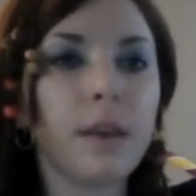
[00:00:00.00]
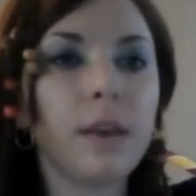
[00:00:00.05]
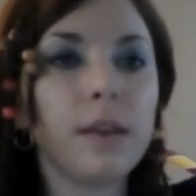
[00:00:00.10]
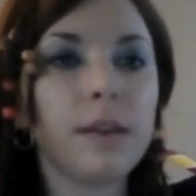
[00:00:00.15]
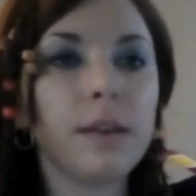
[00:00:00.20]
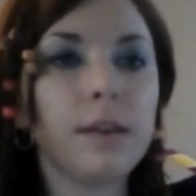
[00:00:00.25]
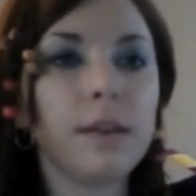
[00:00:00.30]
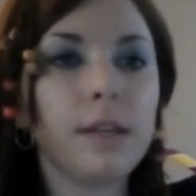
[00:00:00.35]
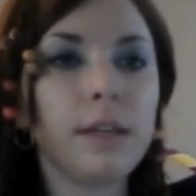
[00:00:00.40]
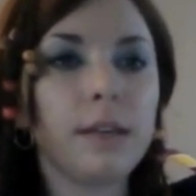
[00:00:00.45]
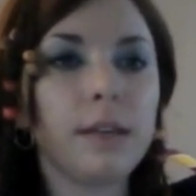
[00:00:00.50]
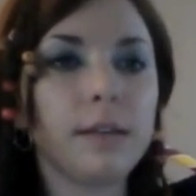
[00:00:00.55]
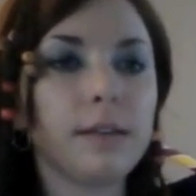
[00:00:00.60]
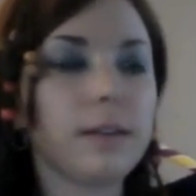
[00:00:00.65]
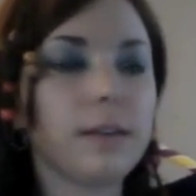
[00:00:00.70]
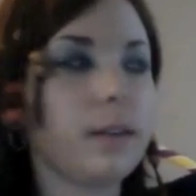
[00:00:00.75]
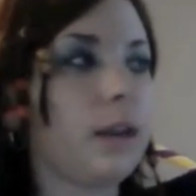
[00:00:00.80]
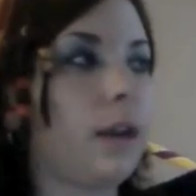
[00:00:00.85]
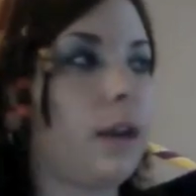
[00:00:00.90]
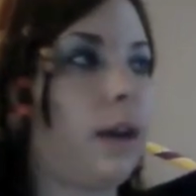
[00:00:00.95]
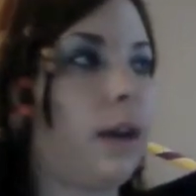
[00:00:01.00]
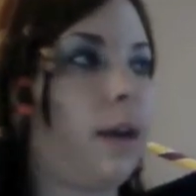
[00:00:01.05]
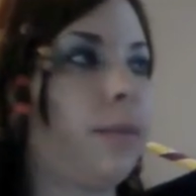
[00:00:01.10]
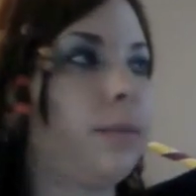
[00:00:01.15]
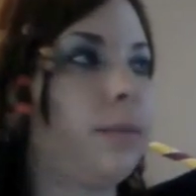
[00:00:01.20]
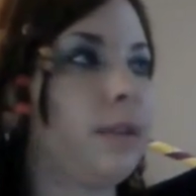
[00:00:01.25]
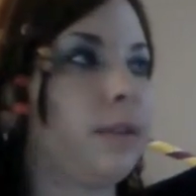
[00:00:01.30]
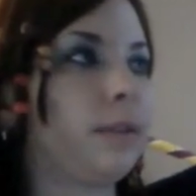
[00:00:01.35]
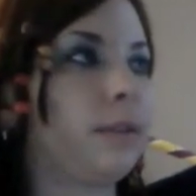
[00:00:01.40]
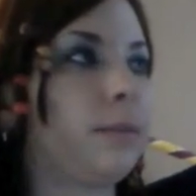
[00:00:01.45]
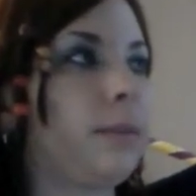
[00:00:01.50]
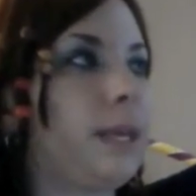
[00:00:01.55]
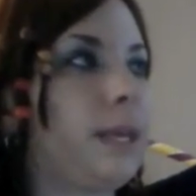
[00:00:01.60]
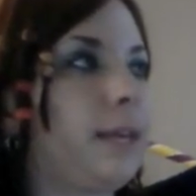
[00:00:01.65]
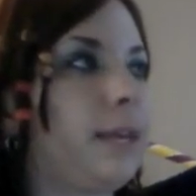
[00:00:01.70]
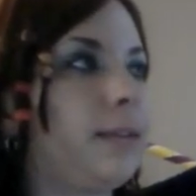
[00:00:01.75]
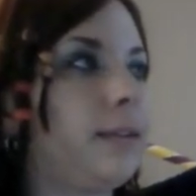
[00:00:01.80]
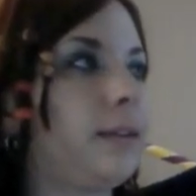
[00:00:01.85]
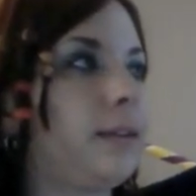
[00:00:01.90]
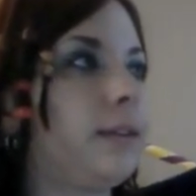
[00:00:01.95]
these, the
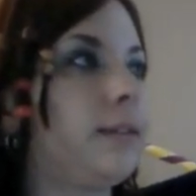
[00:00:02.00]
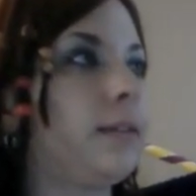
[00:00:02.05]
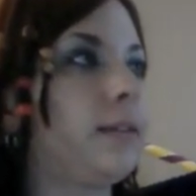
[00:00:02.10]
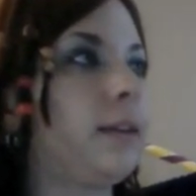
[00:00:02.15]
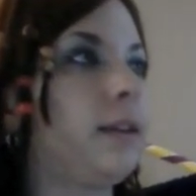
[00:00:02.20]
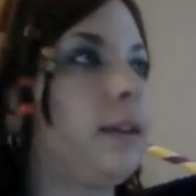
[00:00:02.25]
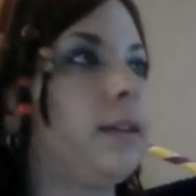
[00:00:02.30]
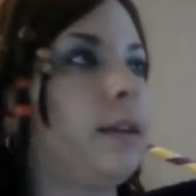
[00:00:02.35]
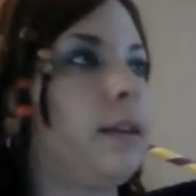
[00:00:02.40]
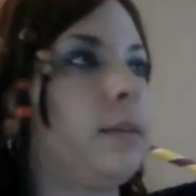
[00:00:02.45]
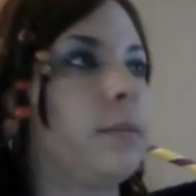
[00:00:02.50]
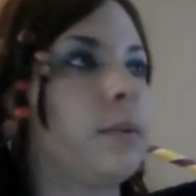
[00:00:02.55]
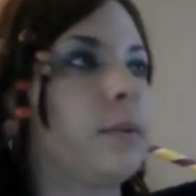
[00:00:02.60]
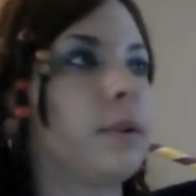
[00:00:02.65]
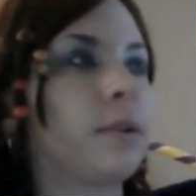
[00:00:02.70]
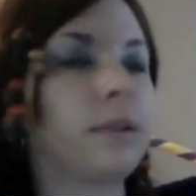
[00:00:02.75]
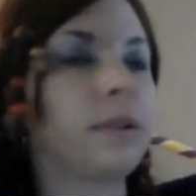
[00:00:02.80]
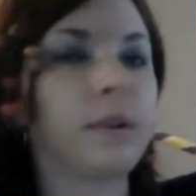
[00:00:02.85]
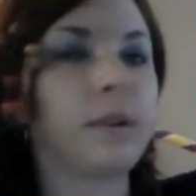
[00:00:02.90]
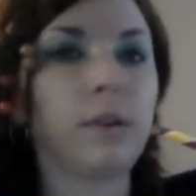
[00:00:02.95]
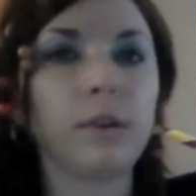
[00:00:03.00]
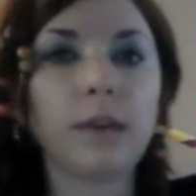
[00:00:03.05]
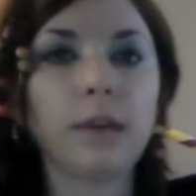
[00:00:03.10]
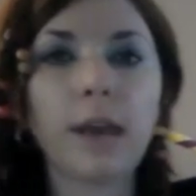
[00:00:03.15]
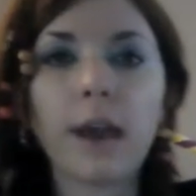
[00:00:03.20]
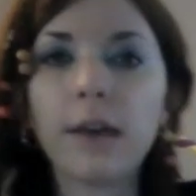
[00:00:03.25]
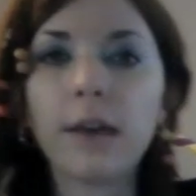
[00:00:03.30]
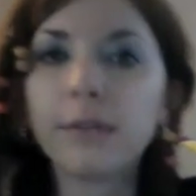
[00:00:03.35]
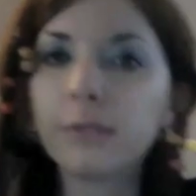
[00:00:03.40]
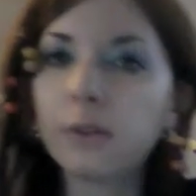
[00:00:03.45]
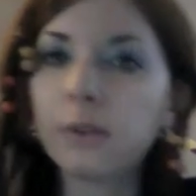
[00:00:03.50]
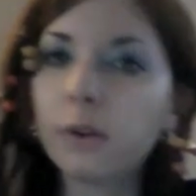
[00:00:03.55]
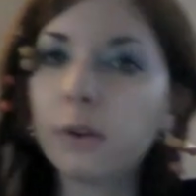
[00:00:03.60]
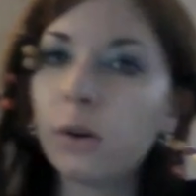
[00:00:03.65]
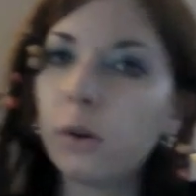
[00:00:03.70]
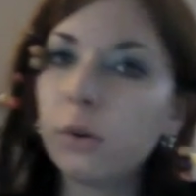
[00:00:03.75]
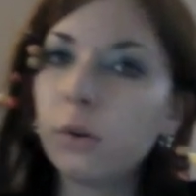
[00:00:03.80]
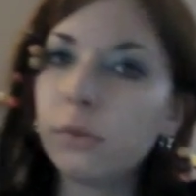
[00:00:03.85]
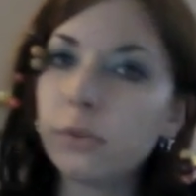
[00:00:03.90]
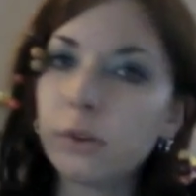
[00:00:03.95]
spaces, and then put a little gaffer
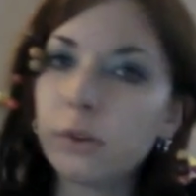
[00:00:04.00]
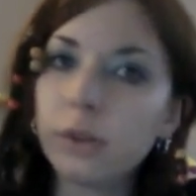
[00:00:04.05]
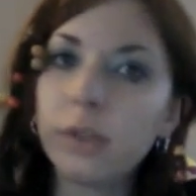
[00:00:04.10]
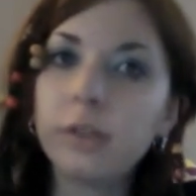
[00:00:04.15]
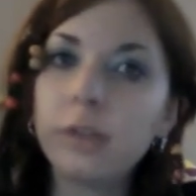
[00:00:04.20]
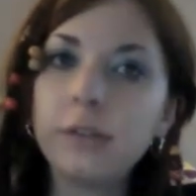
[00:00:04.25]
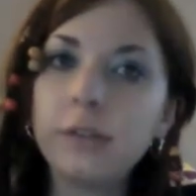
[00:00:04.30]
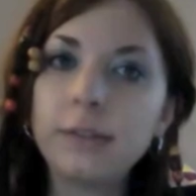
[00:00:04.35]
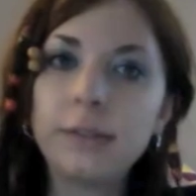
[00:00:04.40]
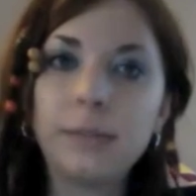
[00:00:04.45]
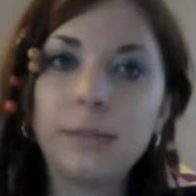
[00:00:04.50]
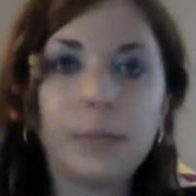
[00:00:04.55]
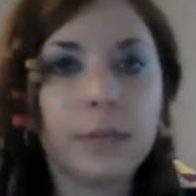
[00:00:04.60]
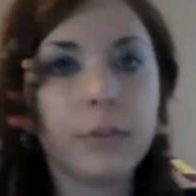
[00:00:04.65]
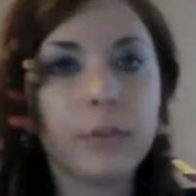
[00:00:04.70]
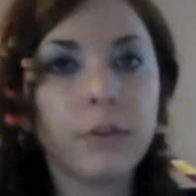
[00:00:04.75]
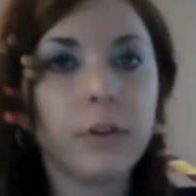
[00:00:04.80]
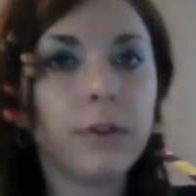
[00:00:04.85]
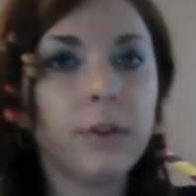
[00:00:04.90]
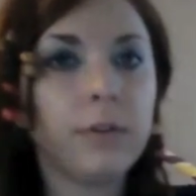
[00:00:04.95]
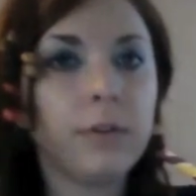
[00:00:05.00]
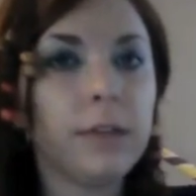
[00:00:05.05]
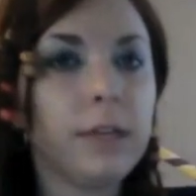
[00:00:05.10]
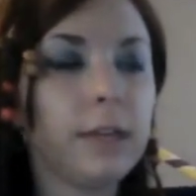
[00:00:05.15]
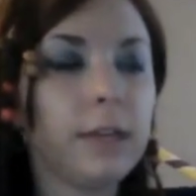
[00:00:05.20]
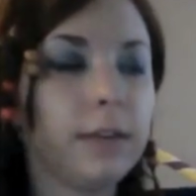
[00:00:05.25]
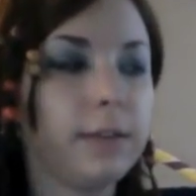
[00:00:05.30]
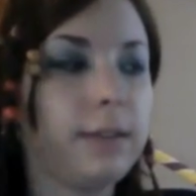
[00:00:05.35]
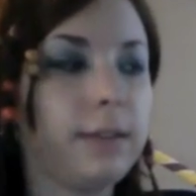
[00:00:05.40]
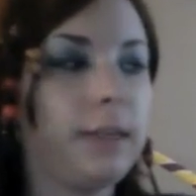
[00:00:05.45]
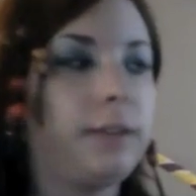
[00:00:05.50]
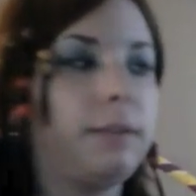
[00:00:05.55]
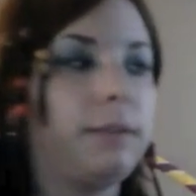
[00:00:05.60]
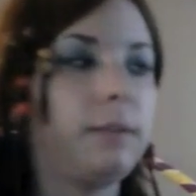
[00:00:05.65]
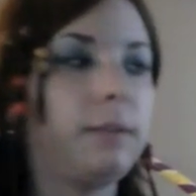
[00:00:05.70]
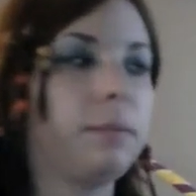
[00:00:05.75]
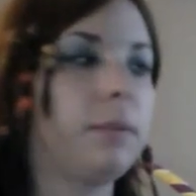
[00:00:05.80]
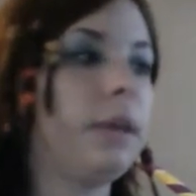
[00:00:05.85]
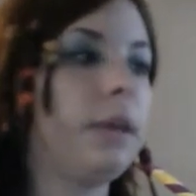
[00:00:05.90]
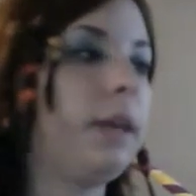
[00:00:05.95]
over it just to make sure everything stays in
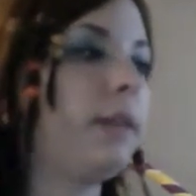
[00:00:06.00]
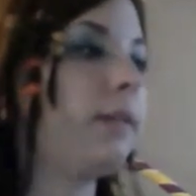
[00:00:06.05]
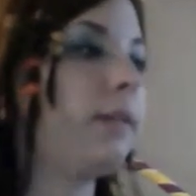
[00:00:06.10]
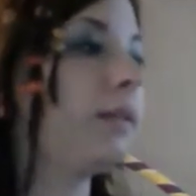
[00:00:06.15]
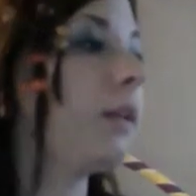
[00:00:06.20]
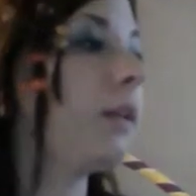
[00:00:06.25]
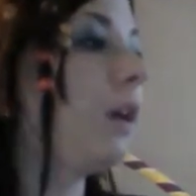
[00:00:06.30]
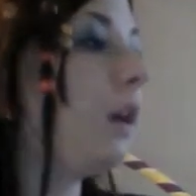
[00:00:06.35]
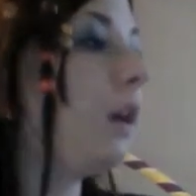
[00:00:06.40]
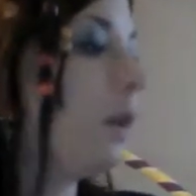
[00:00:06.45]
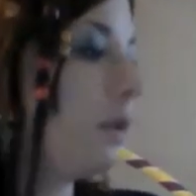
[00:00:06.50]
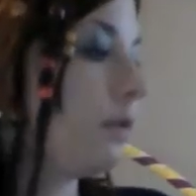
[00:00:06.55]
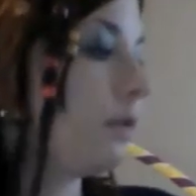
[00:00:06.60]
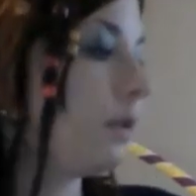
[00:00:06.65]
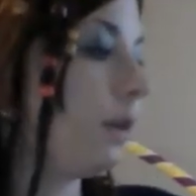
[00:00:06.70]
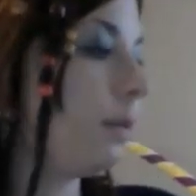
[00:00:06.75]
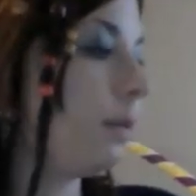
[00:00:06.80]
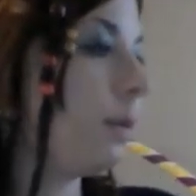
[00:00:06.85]
place. So I'm going